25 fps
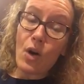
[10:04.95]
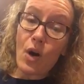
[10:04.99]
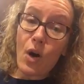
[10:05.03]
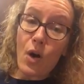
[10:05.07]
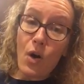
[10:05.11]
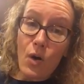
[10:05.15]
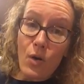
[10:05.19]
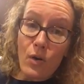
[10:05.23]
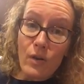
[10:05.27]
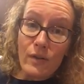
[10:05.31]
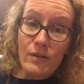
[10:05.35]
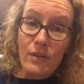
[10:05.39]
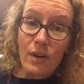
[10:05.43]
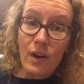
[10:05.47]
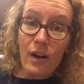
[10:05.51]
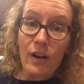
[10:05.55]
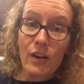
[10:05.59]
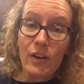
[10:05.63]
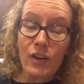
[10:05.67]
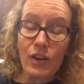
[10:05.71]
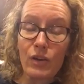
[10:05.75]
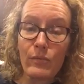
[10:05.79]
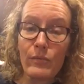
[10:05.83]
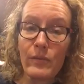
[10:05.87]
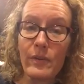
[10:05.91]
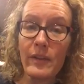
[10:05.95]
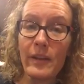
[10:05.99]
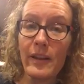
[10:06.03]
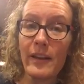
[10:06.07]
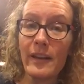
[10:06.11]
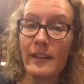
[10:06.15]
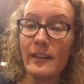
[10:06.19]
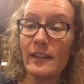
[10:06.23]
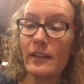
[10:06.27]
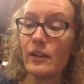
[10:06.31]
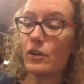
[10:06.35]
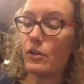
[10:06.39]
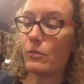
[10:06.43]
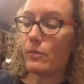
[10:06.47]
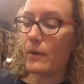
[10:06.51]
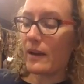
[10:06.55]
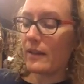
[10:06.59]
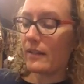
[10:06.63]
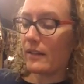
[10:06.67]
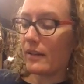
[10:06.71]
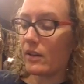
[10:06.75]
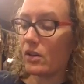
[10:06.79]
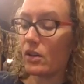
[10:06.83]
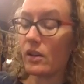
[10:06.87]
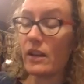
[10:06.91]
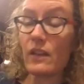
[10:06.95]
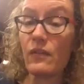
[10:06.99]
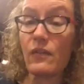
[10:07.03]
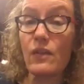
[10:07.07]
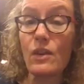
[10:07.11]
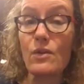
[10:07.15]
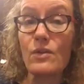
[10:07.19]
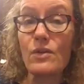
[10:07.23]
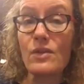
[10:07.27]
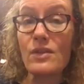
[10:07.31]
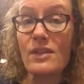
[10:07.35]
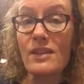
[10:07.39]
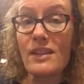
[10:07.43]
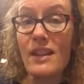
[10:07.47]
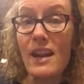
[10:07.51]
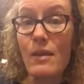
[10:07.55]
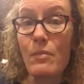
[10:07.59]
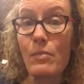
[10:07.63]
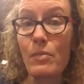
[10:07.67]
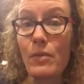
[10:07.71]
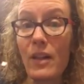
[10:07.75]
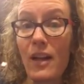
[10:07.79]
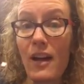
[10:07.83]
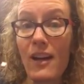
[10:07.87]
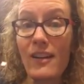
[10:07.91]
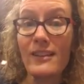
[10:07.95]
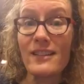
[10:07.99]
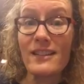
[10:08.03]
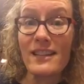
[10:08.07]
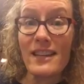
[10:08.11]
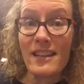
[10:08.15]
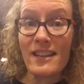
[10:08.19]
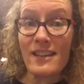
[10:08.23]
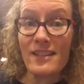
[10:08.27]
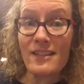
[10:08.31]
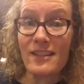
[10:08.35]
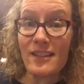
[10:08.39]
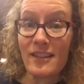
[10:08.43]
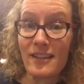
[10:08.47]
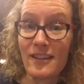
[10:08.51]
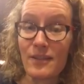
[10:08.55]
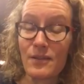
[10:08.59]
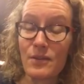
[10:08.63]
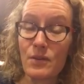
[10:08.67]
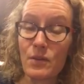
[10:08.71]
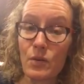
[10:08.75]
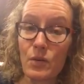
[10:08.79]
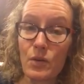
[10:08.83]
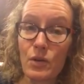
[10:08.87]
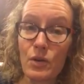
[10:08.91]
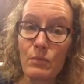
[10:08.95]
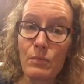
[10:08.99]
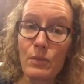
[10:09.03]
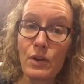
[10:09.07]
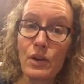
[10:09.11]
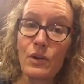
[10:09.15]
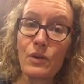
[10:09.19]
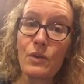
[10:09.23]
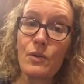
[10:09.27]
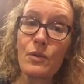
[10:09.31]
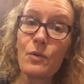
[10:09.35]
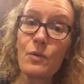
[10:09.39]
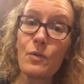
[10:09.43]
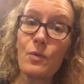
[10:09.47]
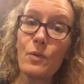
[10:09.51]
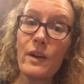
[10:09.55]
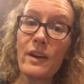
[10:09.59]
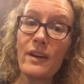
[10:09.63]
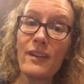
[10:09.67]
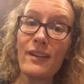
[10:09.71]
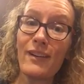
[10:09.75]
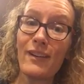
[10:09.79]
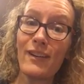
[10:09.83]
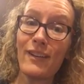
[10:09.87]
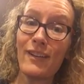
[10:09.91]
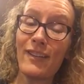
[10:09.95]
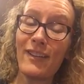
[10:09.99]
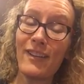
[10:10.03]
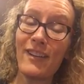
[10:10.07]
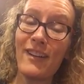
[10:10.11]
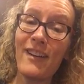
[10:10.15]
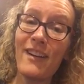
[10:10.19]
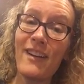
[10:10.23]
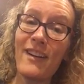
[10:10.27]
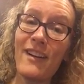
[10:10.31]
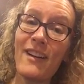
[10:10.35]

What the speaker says: Goals are accumulated little by little. If you stay plugged into this group, you will